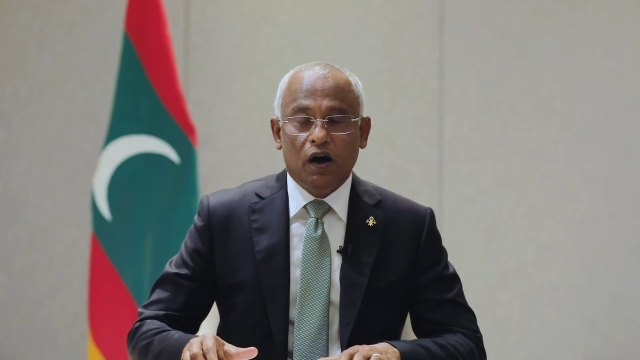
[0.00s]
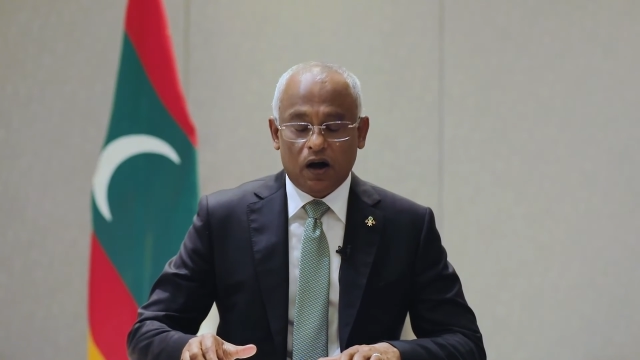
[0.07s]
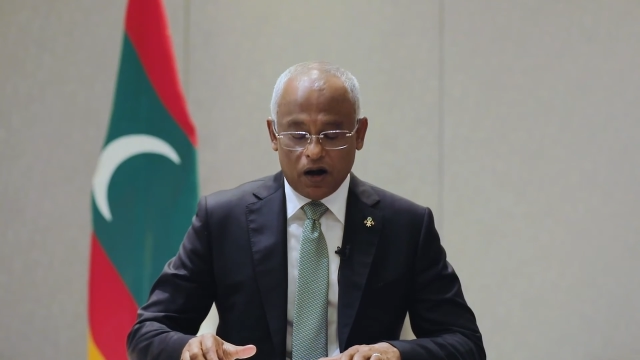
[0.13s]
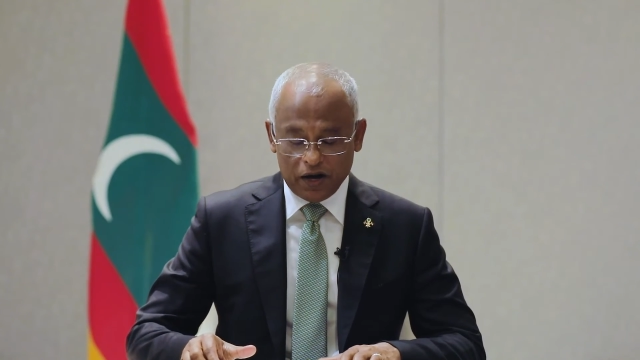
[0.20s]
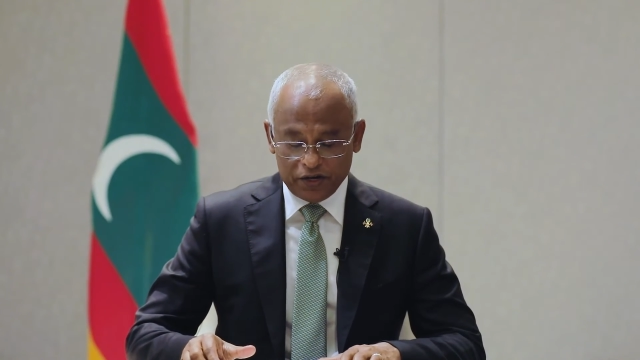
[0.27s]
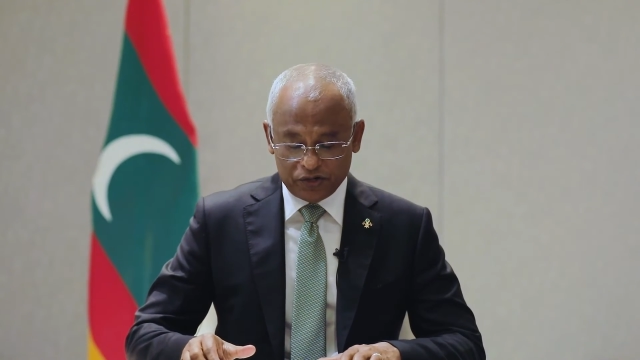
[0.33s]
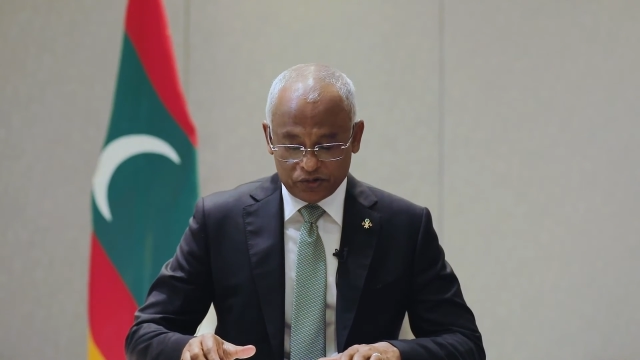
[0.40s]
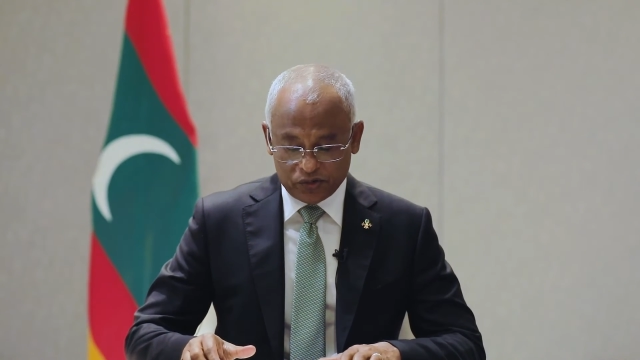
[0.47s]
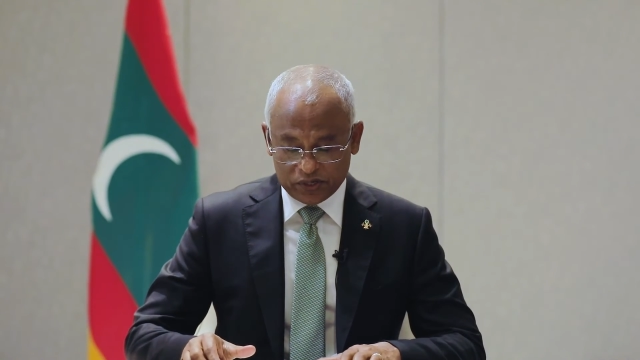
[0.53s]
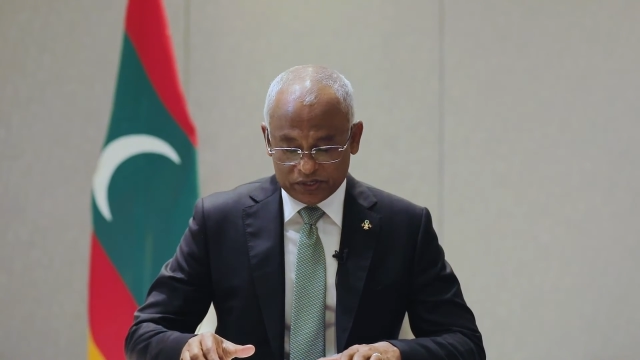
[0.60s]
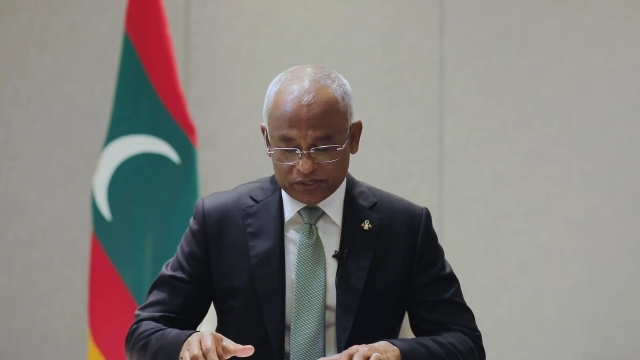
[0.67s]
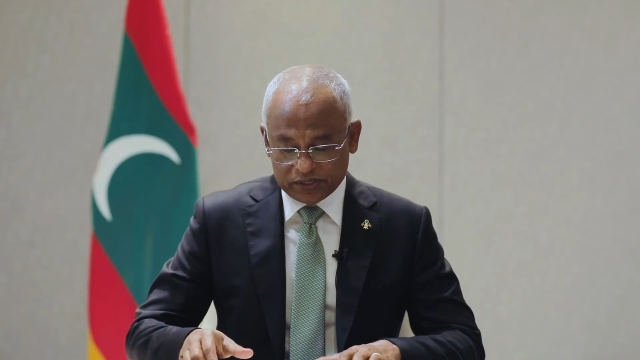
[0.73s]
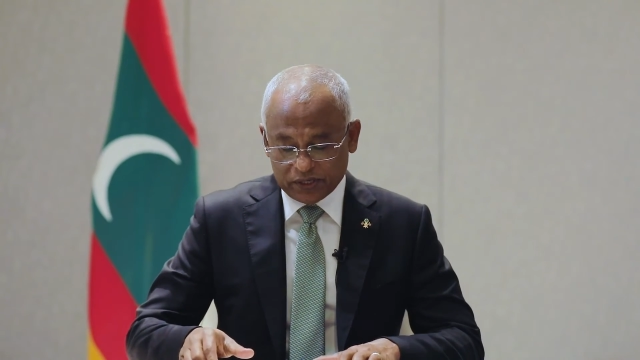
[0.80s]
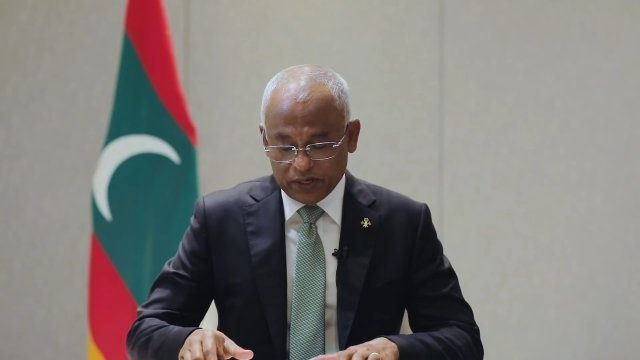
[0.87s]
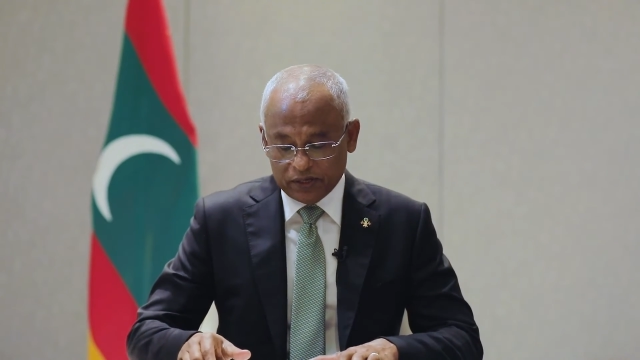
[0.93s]
I
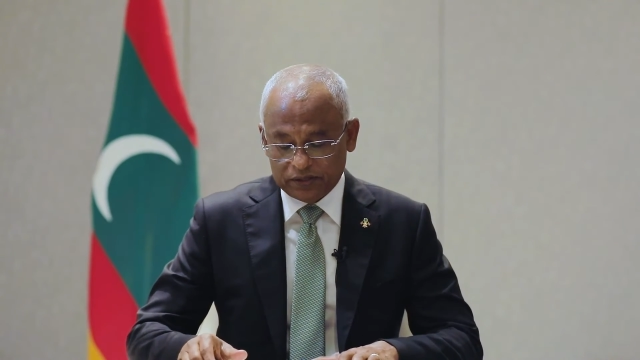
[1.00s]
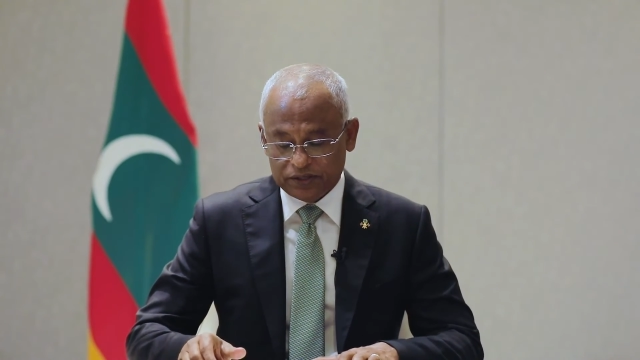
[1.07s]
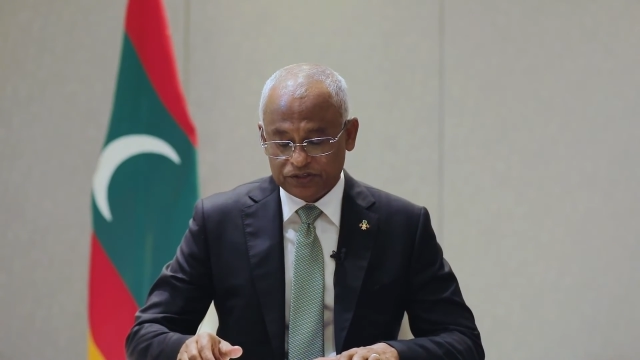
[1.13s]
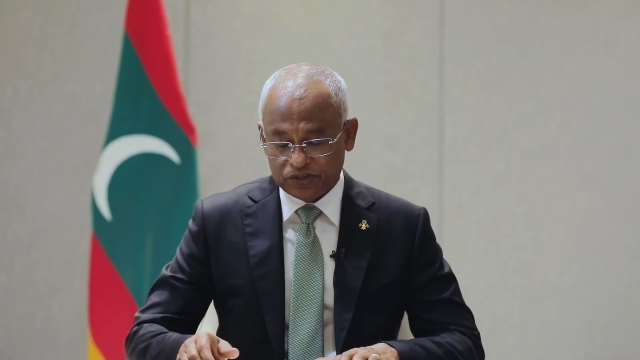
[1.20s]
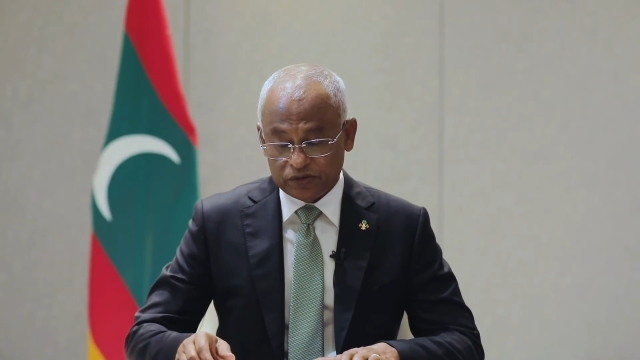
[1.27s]
trust this